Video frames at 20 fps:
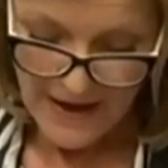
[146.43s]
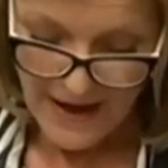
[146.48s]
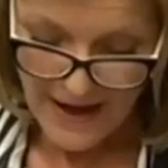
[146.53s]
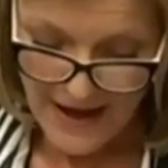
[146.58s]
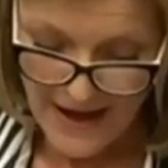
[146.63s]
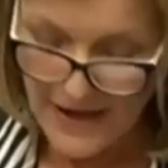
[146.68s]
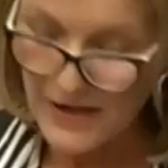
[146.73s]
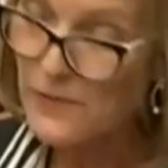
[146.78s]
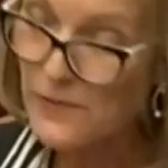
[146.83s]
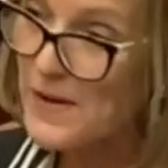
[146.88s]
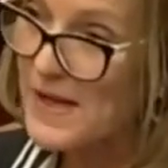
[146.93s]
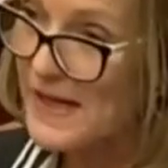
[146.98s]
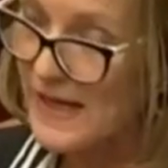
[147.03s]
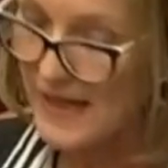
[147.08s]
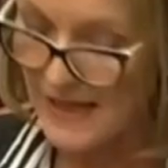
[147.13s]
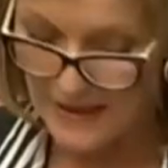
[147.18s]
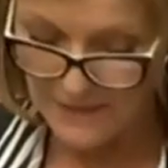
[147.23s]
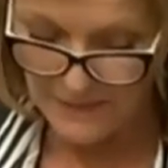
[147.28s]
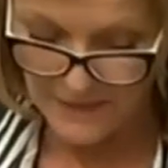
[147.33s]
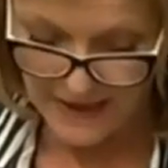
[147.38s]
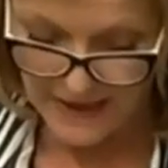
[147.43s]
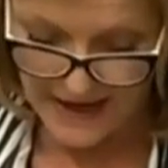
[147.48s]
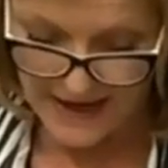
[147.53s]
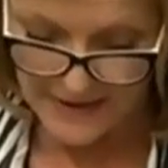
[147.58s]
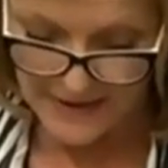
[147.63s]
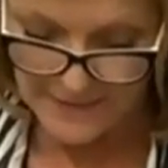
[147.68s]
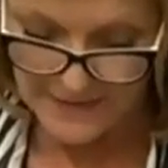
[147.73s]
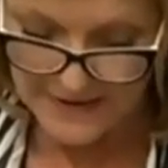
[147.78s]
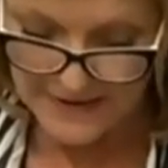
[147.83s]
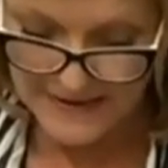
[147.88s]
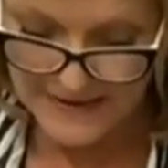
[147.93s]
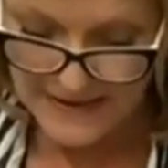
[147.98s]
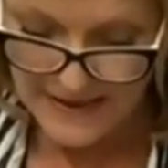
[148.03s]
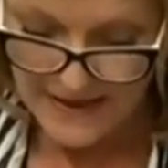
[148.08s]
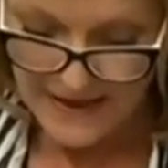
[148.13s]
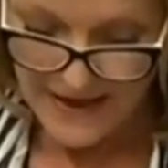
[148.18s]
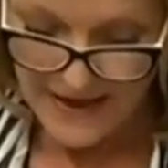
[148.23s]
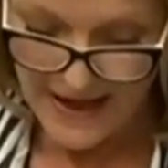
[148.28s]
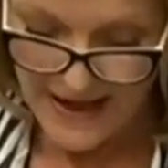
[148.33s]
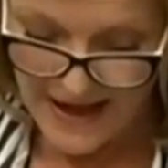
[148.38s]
how do we keep cannabis